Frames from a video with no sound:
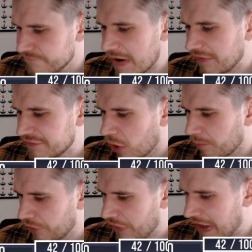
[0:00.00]
very
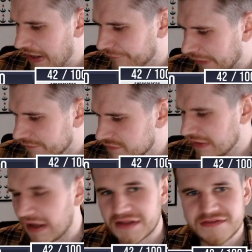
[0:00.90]
dominant on that left-hand
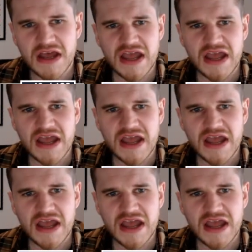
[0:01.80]
side.